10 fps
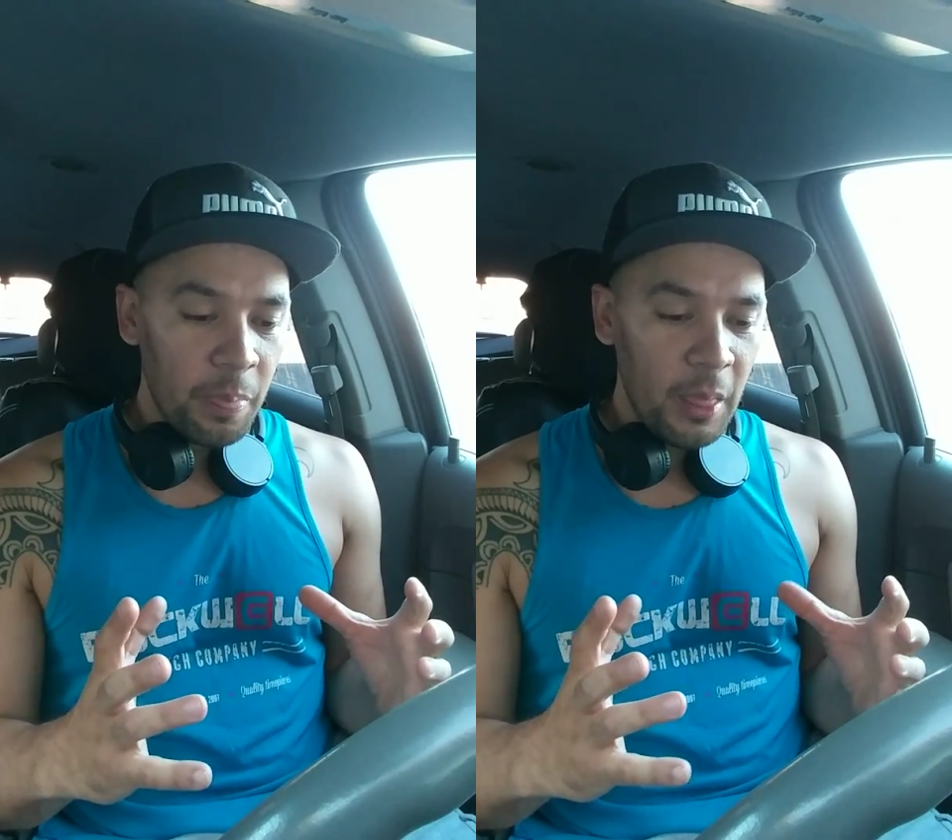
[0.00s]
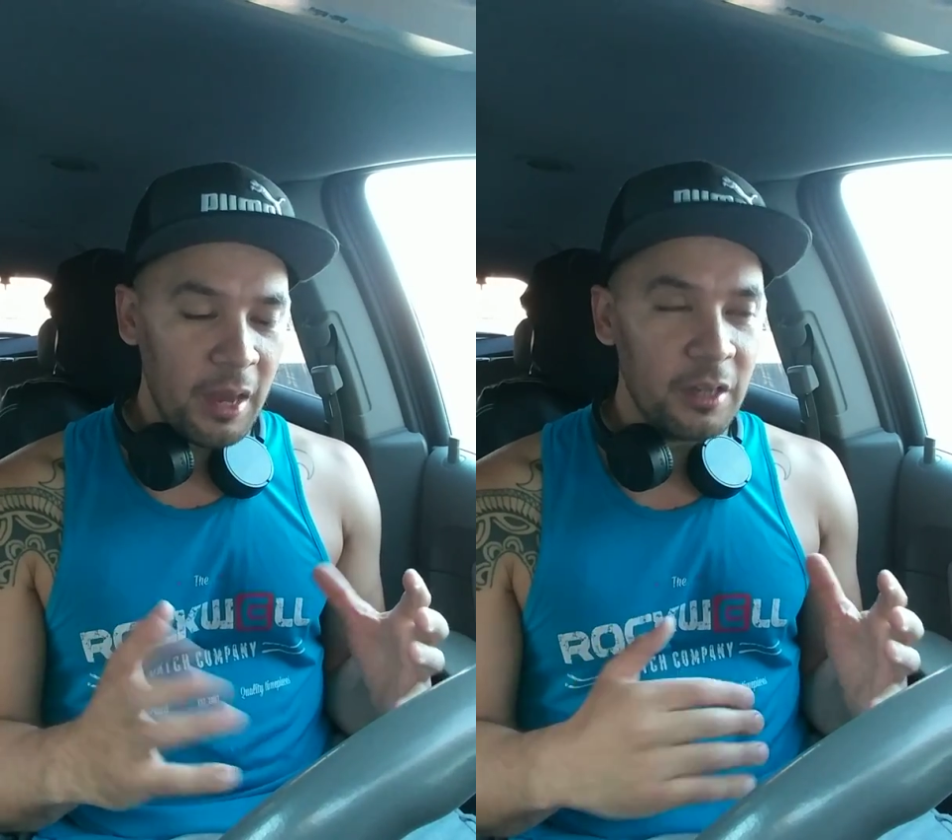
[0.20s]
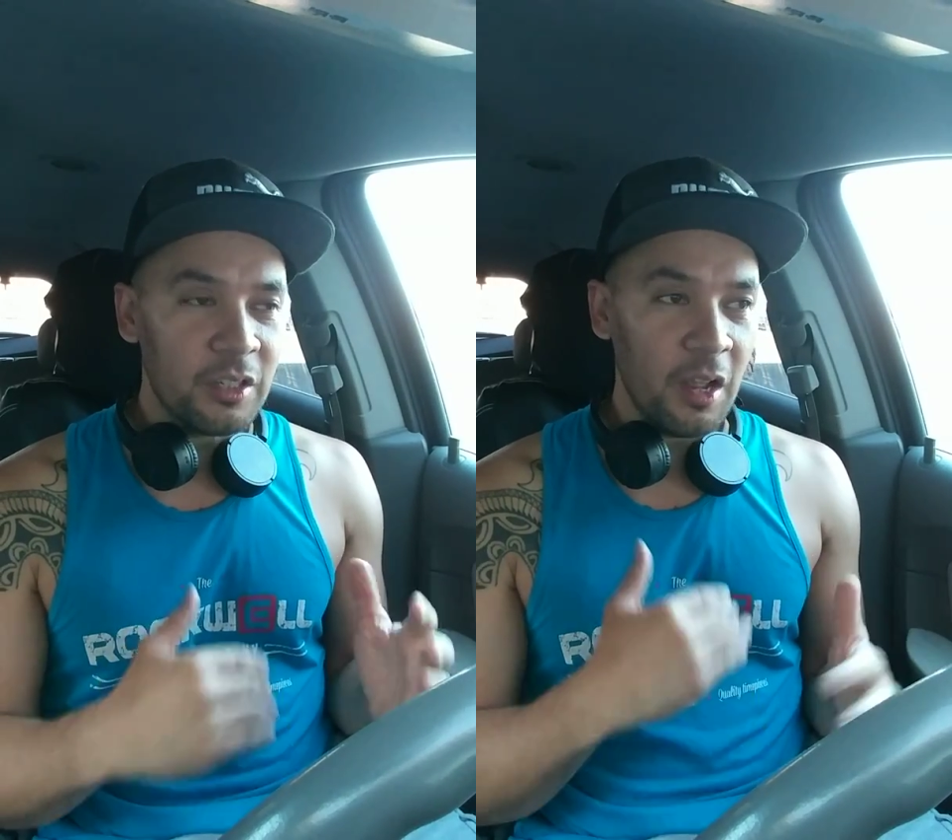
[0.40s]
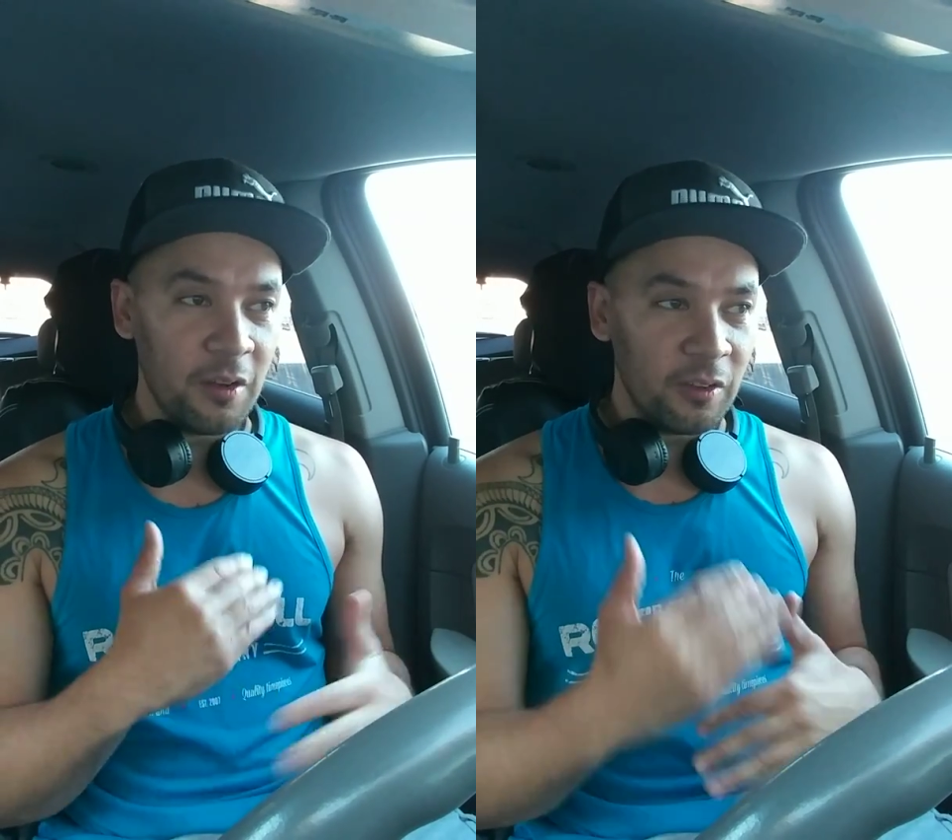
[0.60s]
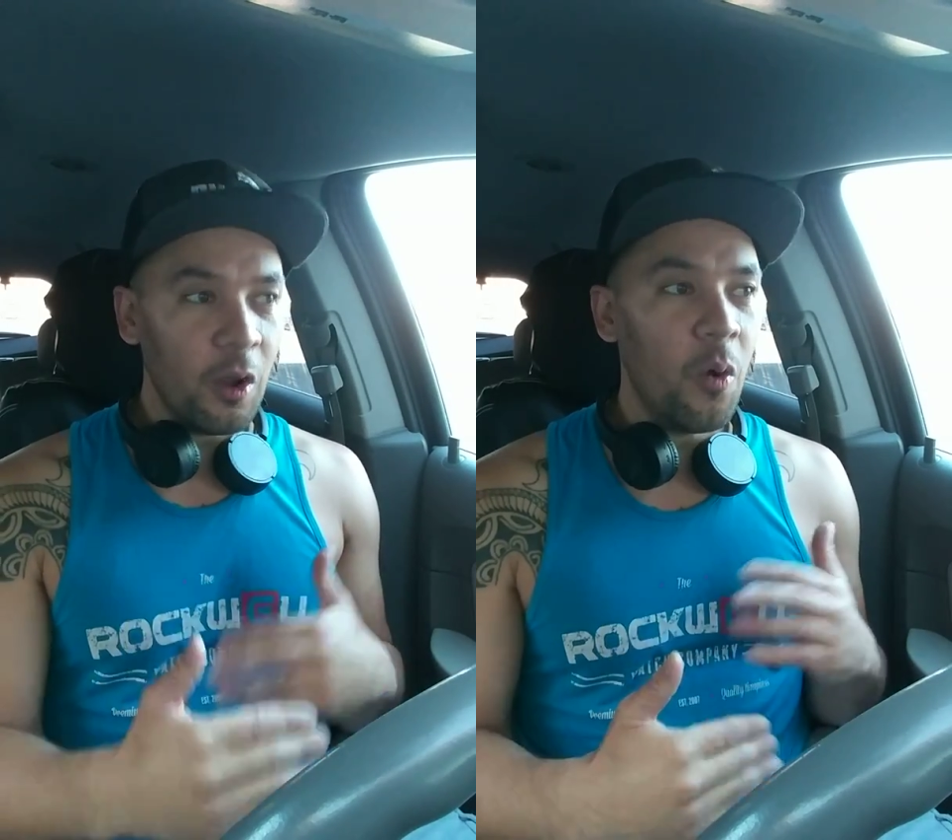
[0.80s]
and it does
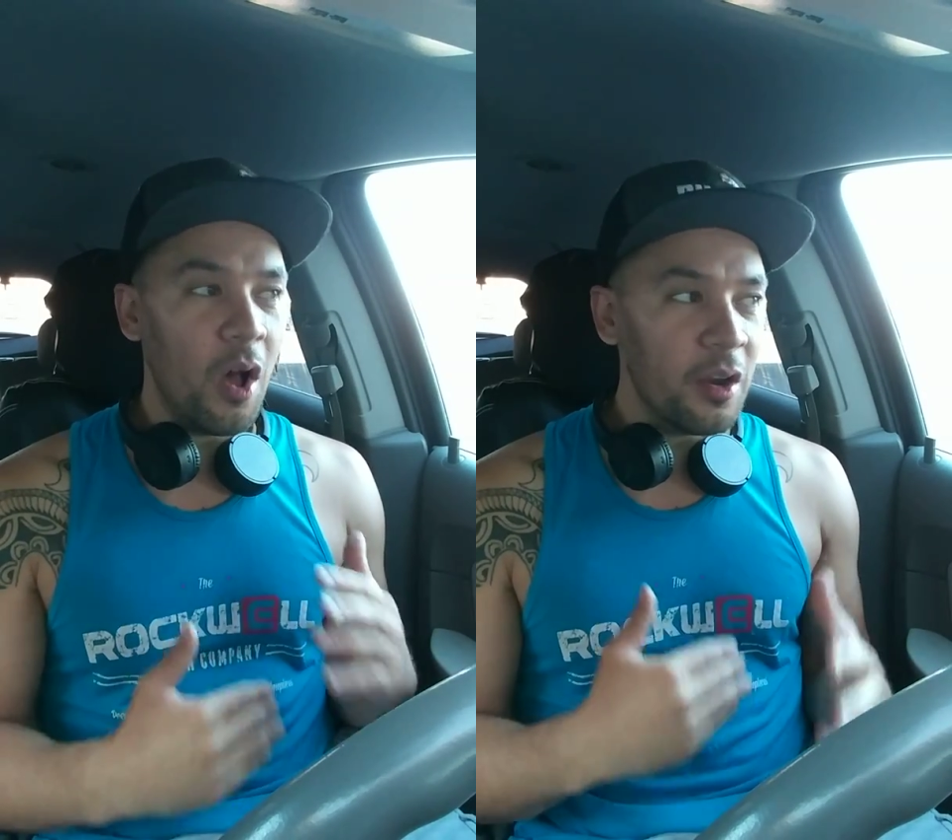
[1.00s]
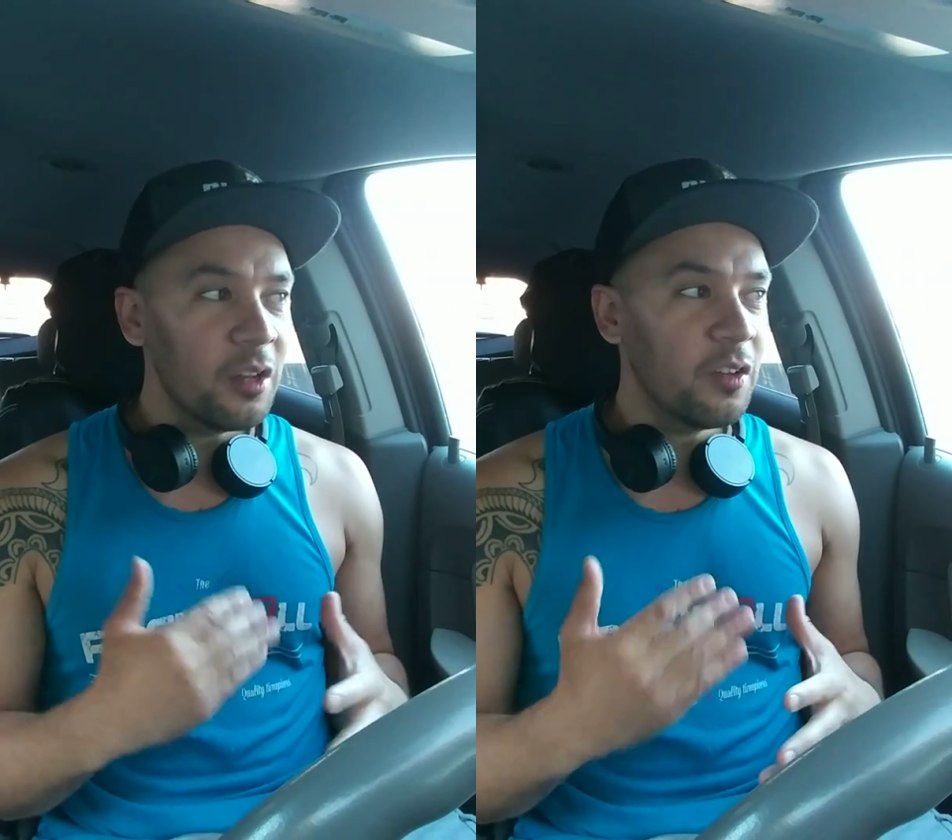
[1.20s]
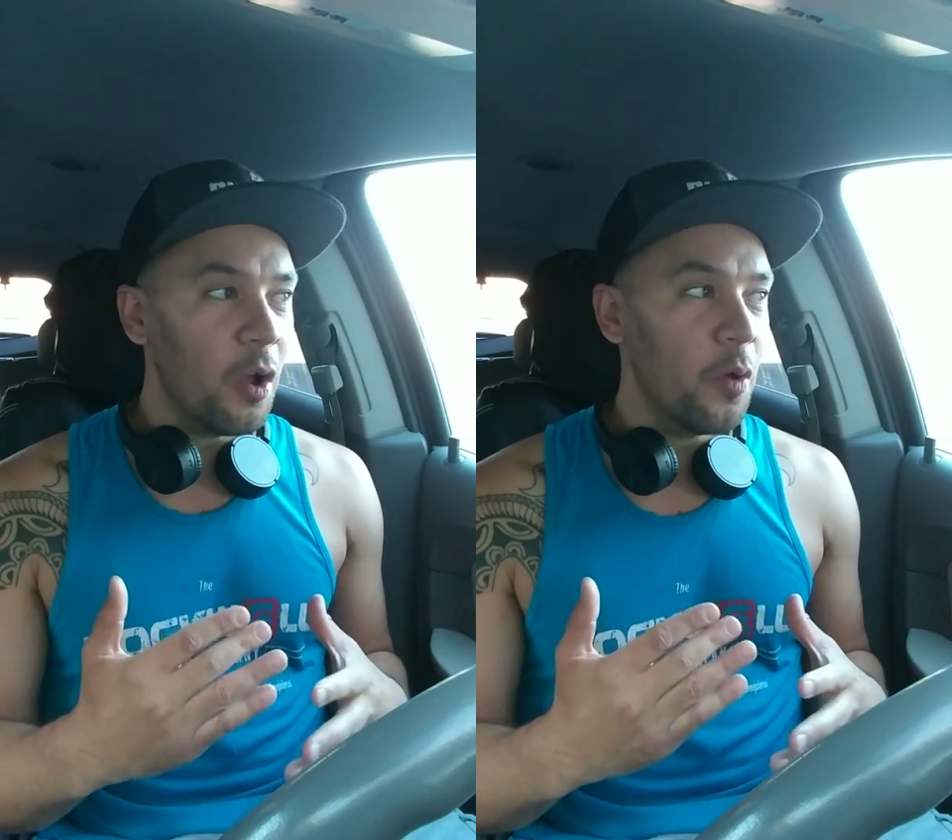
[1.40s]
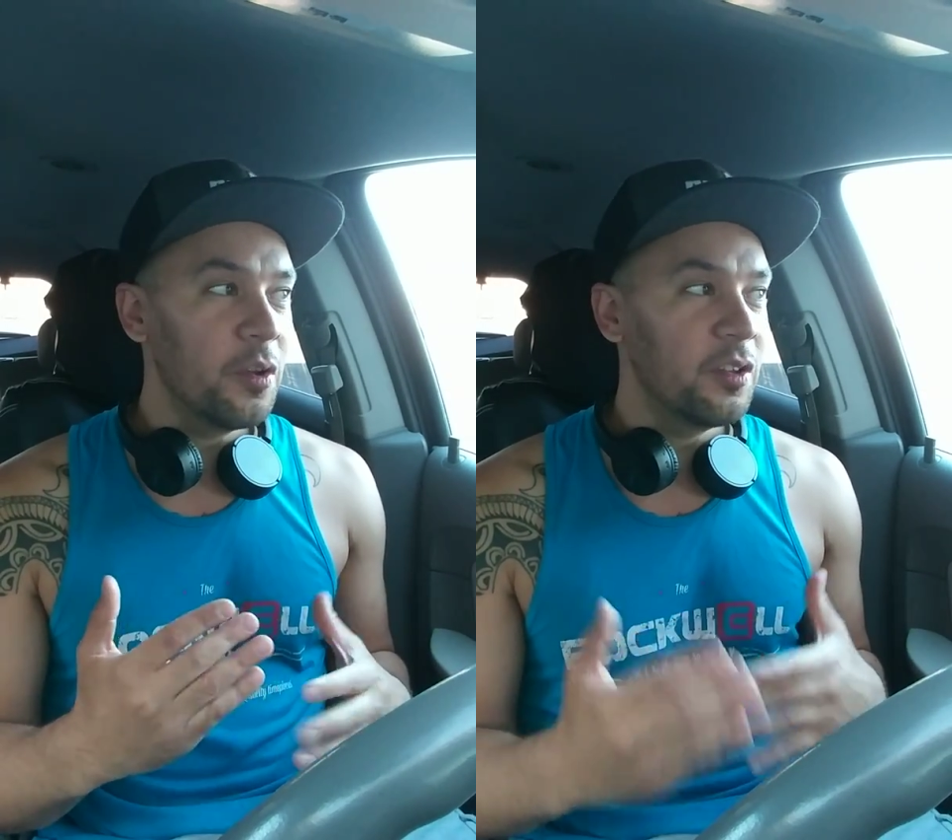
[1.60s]
so on its own.